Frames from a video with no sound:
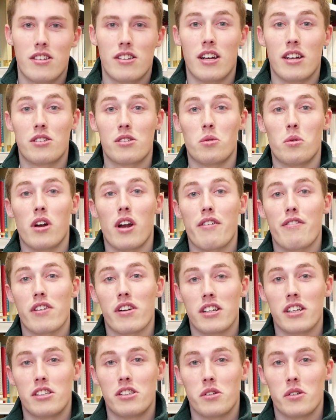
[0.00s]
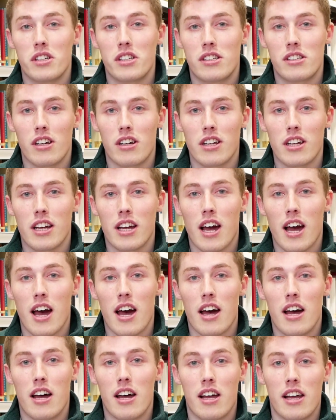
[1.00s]
Yeah, so what I've really enjoyed studying
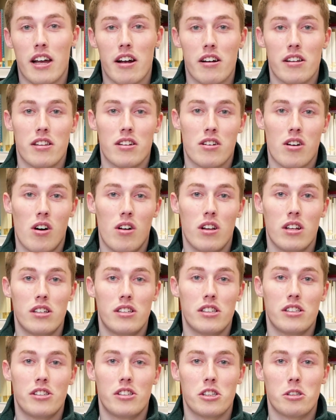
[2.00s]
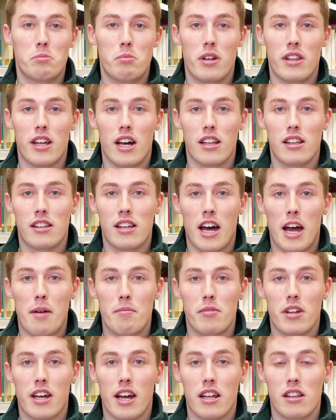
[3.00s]
uh, here at the college has just been that
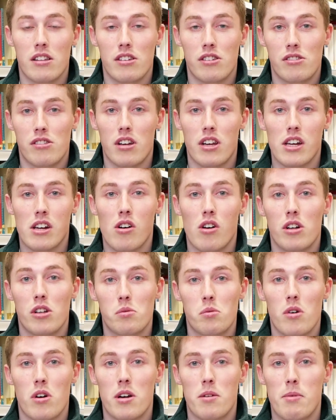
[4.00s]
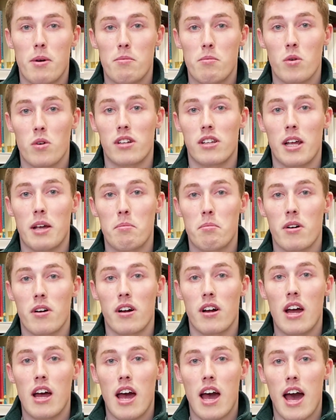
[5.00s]
time to get to study God's Word a bit more
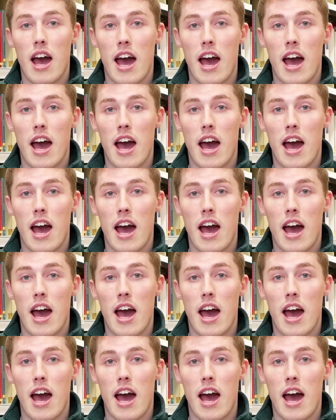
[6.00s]
deeper,